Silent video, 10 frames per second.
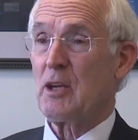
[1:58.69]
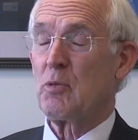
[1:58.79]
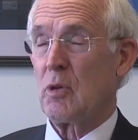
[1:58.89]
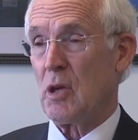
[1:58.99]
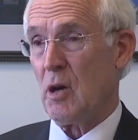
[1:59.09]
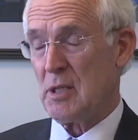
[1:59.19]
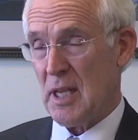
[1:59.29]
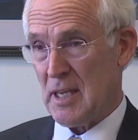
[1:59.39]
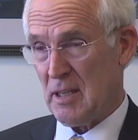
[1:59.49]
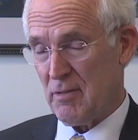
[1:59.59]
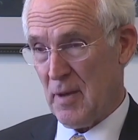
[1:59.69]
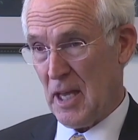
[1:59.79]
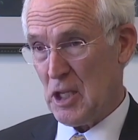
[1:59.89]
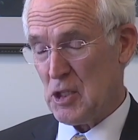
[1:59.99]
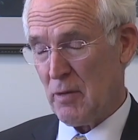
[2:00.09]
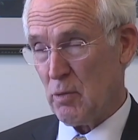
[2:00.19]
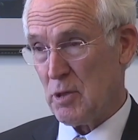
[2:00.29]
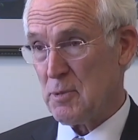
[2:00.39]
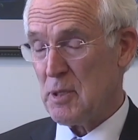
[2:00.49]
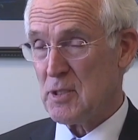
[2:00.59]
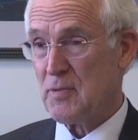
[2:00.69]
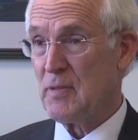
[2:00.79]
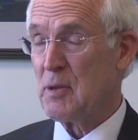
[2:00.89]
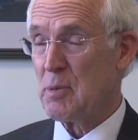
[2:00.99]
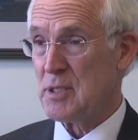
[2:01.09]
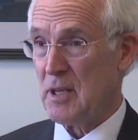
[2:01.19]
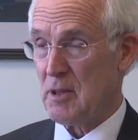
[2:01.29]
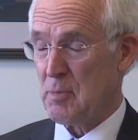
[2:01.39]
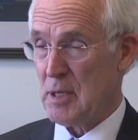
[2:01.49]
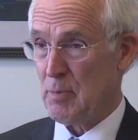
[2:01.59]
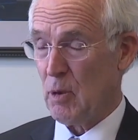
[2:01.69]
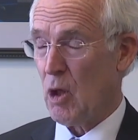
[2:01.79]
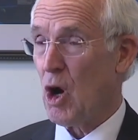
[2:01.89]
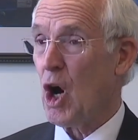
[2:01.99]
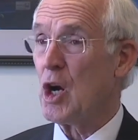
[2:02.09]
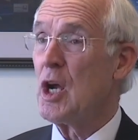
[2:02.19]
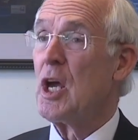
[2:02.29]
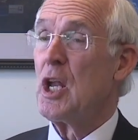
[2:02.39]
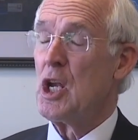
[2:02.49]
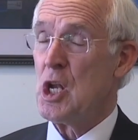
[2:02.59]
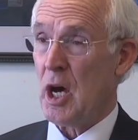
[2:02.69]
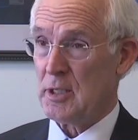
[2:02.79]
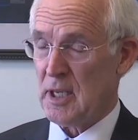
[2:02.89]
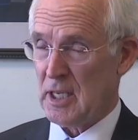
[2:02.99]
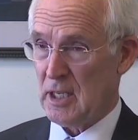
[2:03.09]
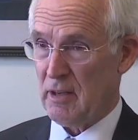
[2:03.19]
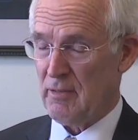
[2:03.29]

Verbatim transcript: actually are taking advantage of it, which means 50% of the people are not taking